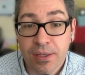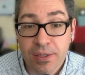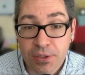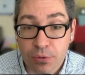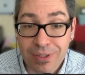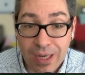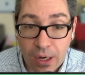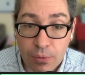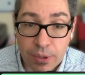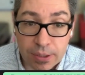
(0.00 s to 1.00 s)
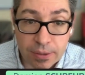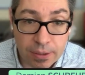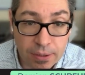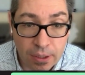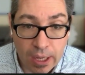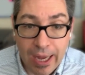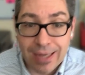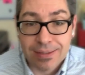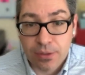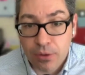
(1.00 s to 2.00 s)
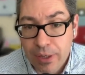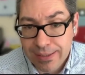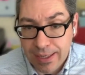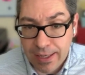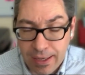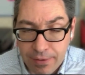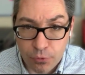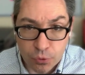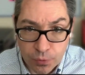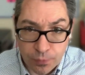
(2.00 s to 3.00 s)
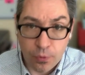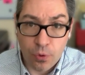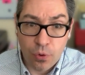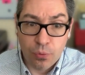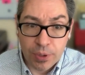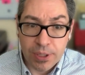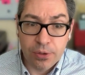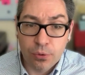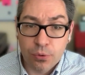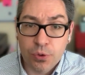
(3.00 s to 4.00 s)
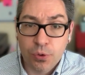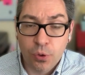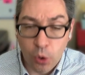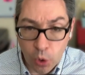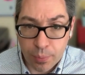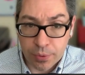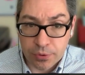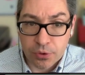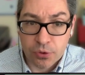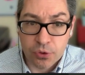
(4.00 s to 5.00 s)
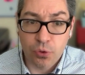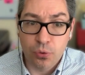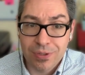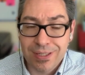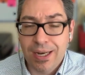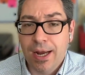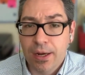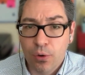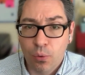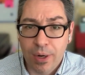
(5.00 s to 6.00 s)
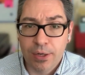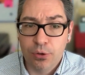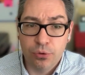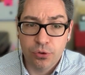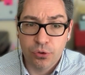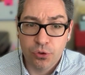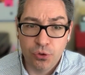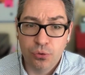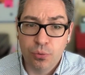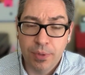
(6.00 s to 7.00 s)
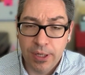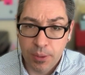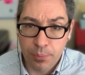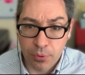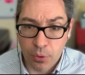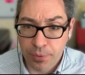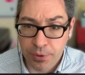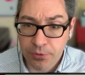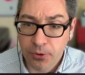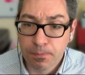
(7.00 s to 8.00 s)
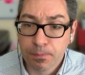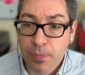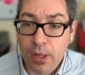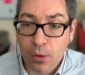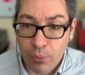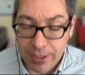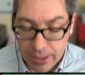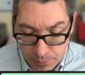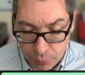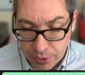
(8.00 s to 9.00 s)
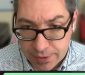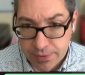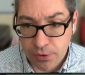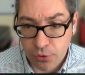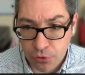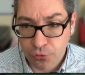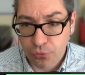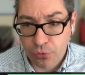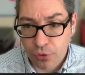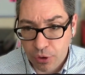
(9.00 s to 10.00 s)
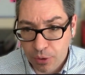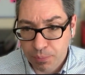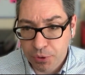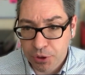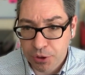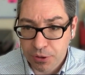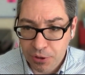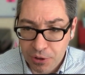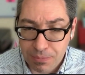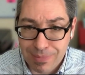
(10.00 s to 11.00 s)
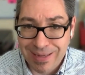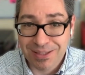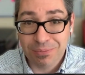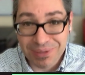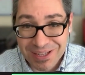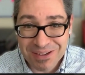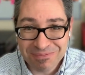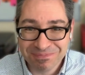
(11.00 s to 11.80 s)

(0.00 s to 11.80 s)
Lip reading: So now, as long as I have those 4 windows opened, so Slack, OneNote, Zoom, and PowerPoint, when I press Control-Option-Command-B,